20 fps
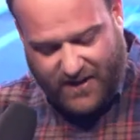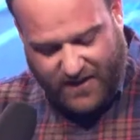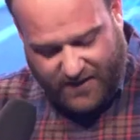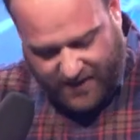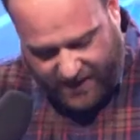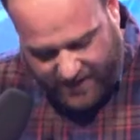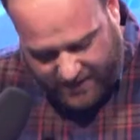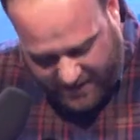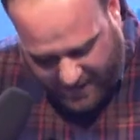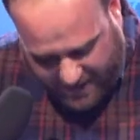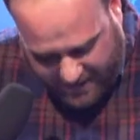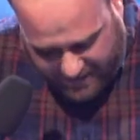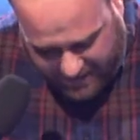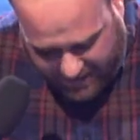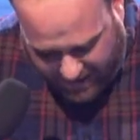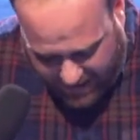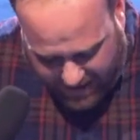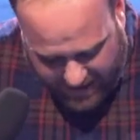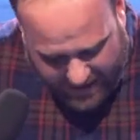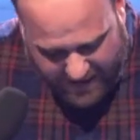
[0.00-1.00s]
that, that's
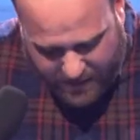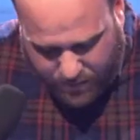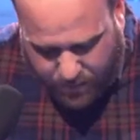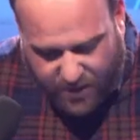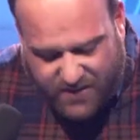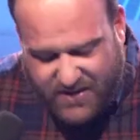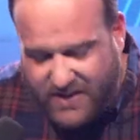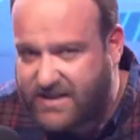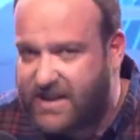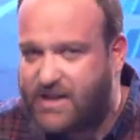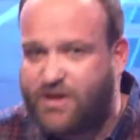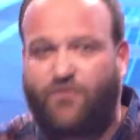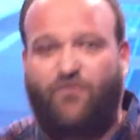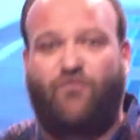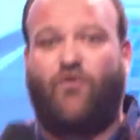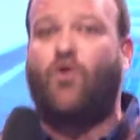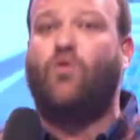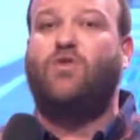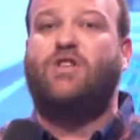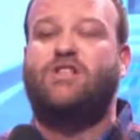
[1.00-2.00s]
uh, in His presence, there's
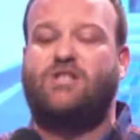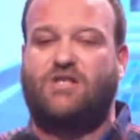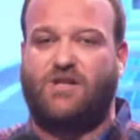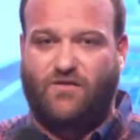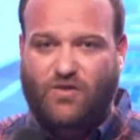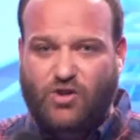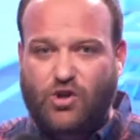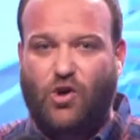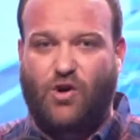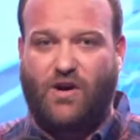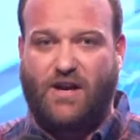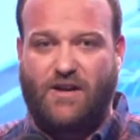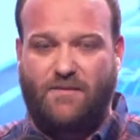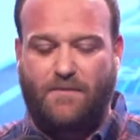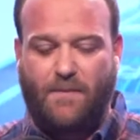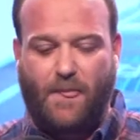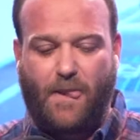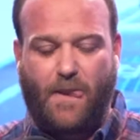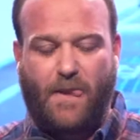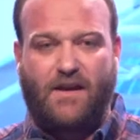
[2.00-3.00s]
fullness of joy.
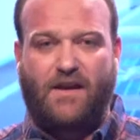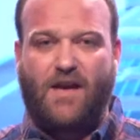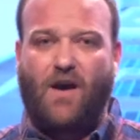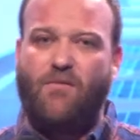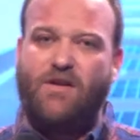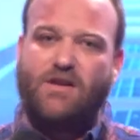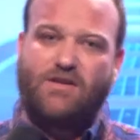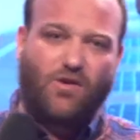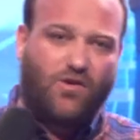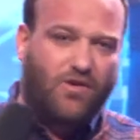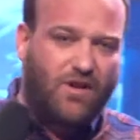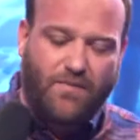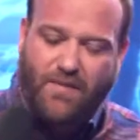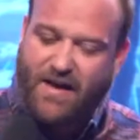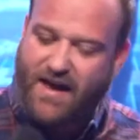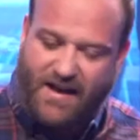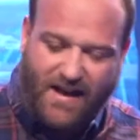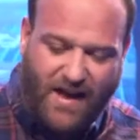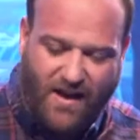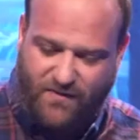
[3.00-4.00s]
Come on, He's all
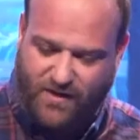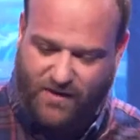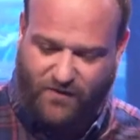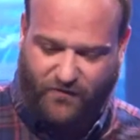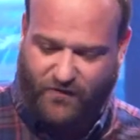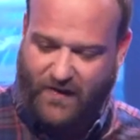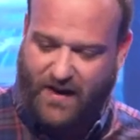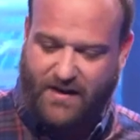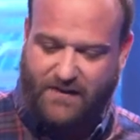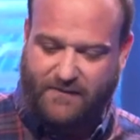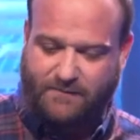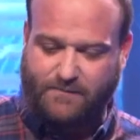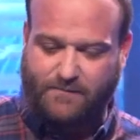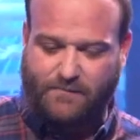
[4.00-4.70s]
about having fun.